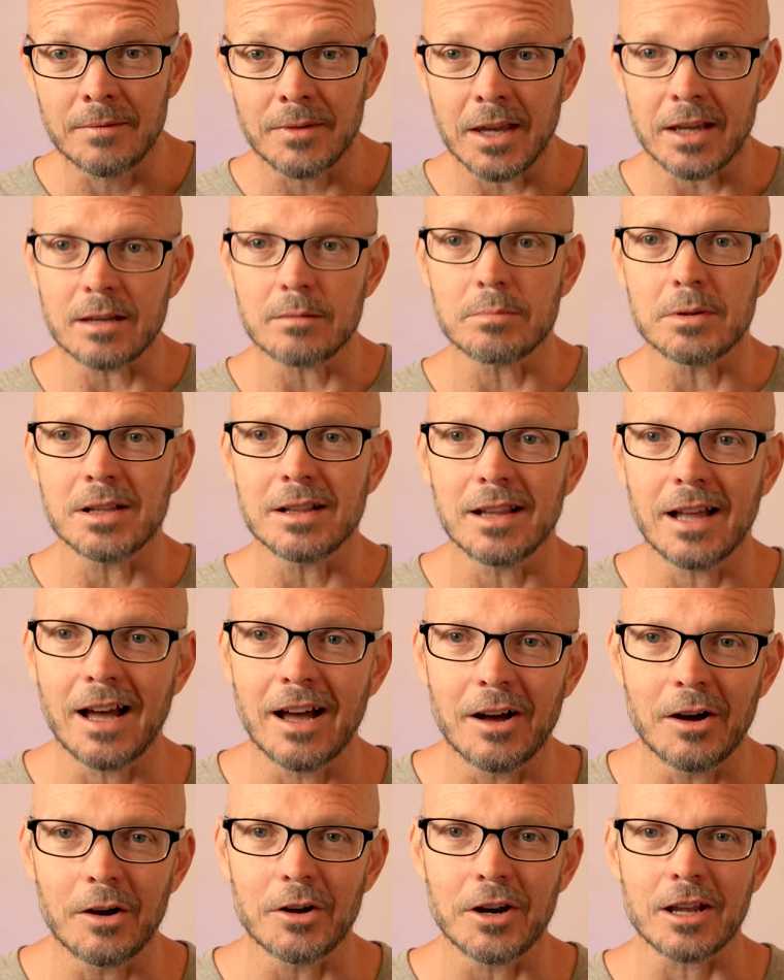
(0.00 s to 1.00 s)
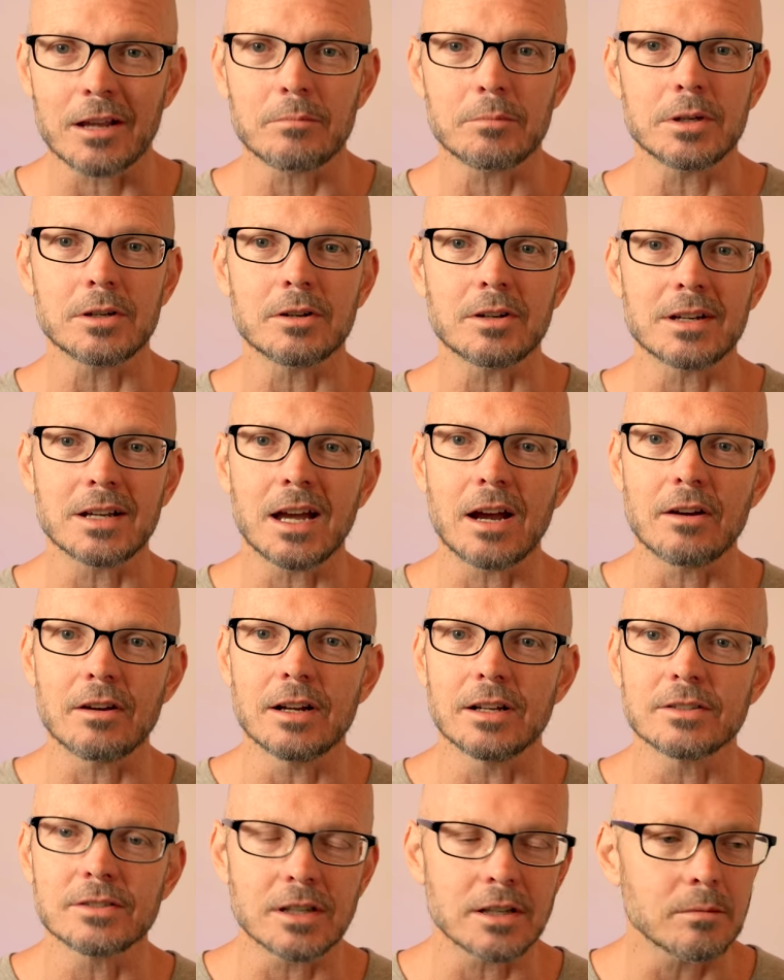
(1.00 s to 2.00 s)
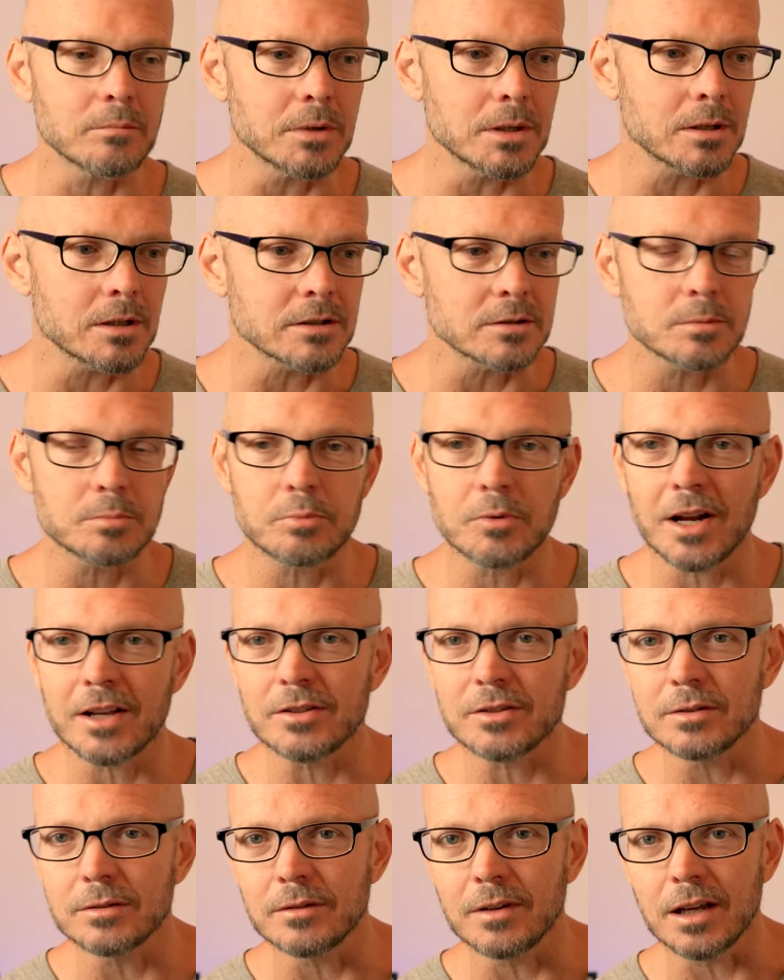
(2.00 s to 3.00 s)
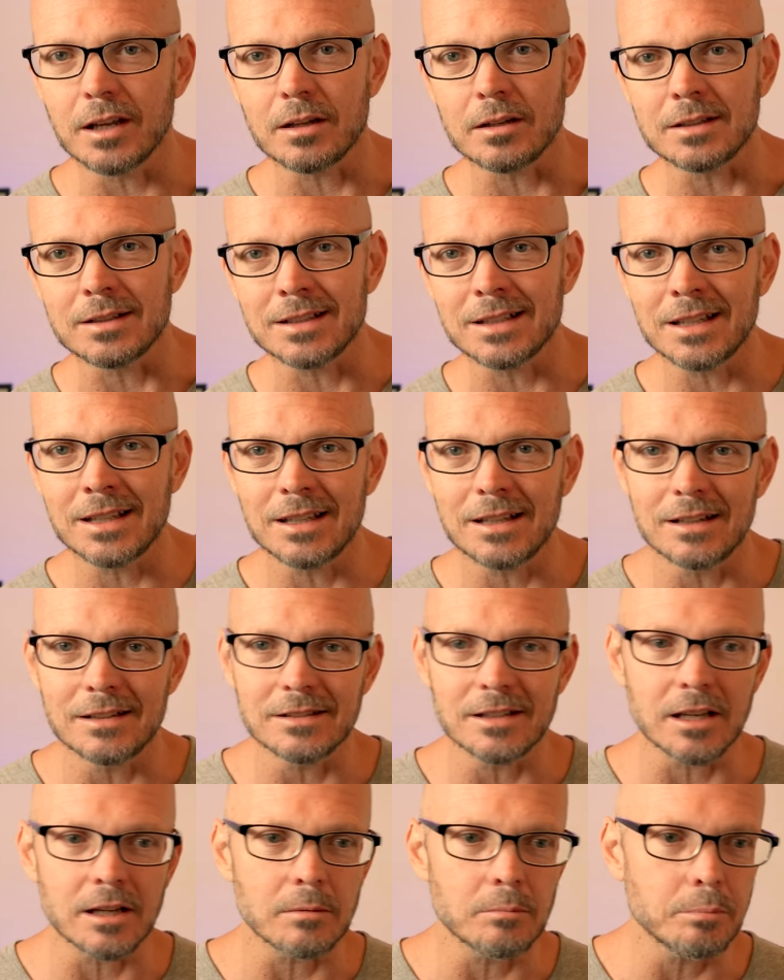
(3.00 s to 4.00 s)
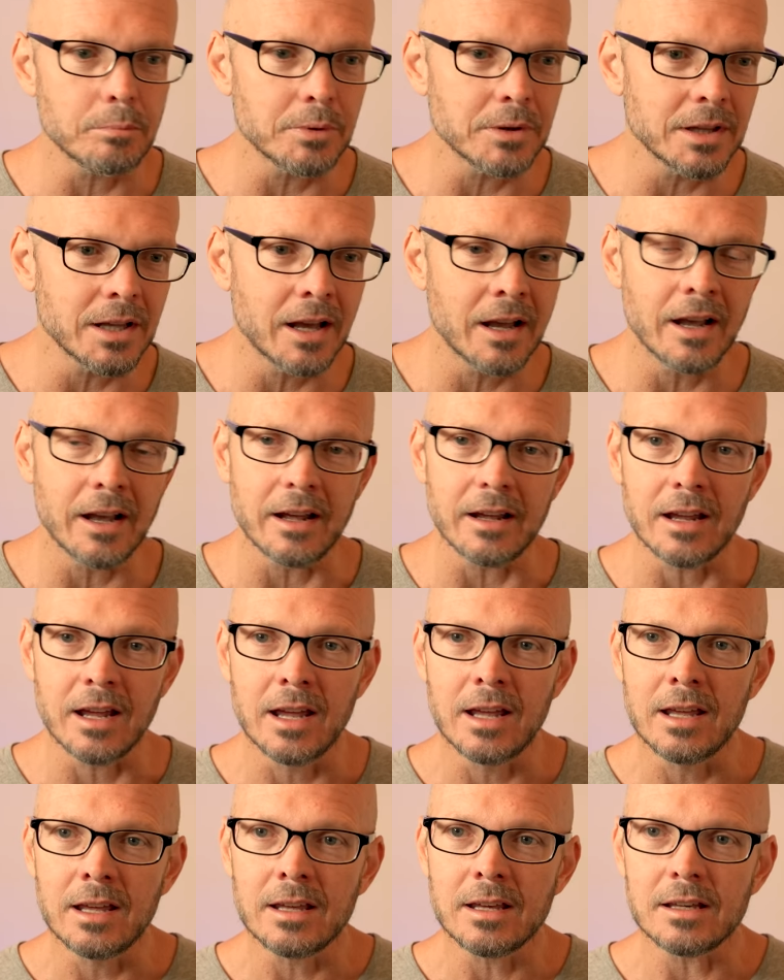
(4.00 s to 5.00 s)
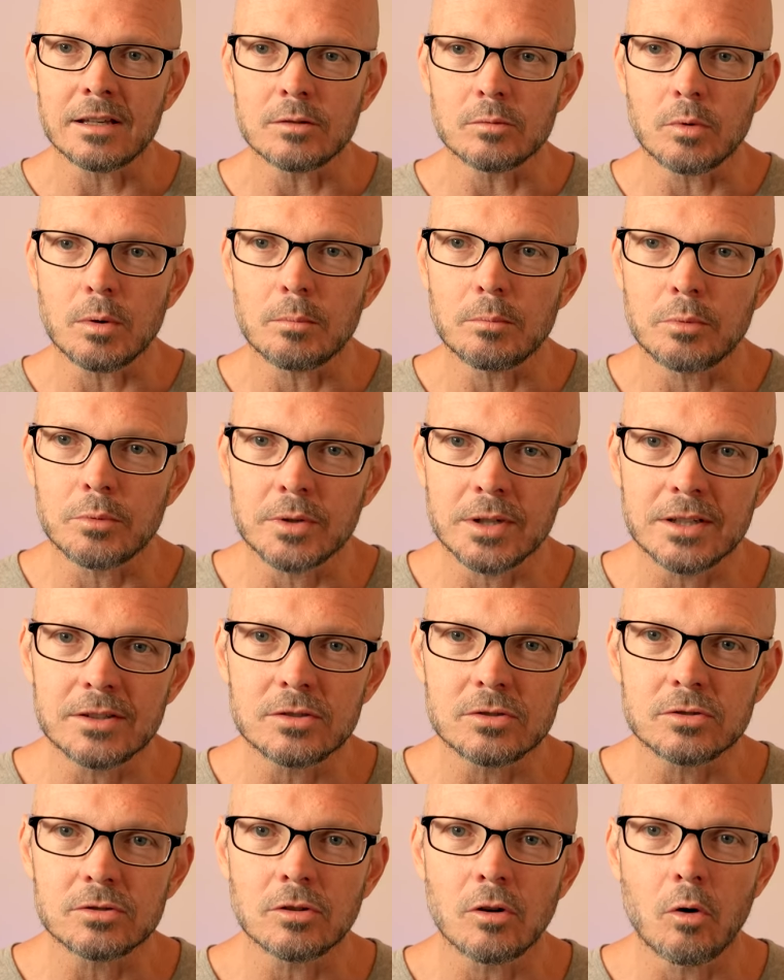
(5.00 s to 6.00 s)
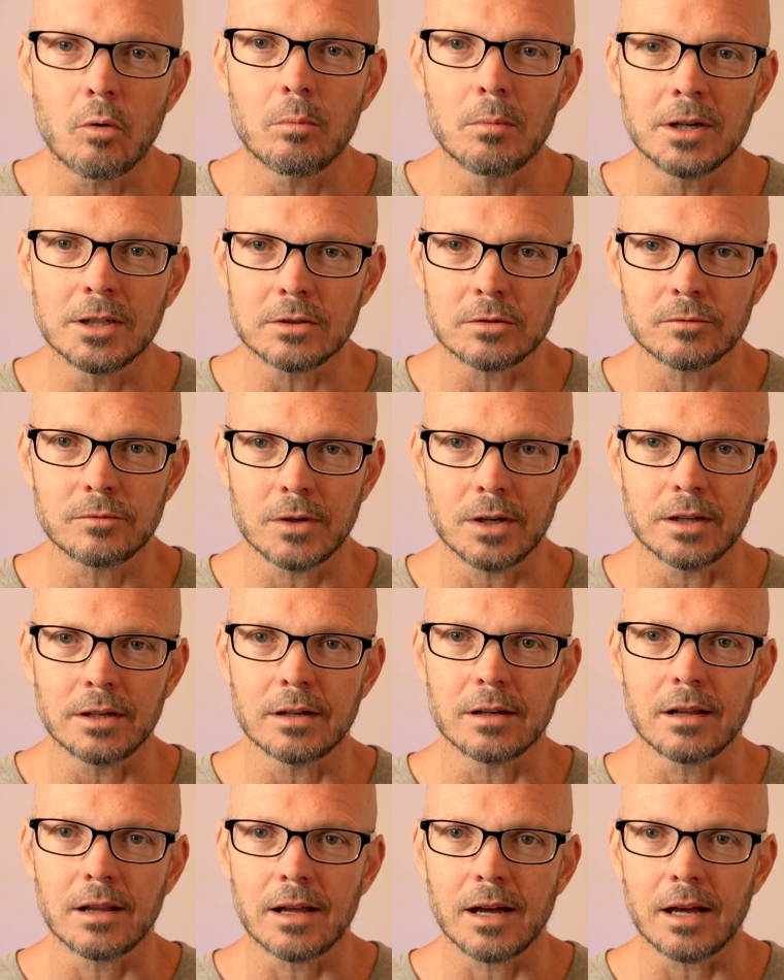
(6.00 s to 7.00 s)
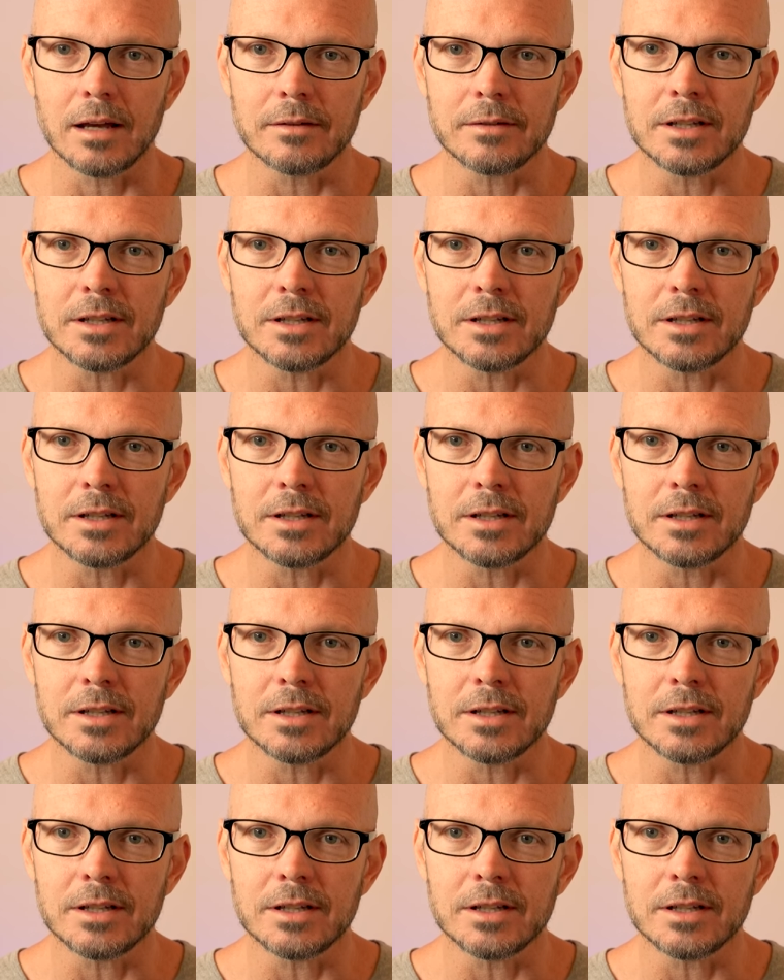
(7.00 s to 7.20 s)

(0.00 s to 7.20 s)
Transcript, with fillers: I can be loud, I can be gregarious, I can be expressive, I can tease, I can play, is what brings so much fun to life.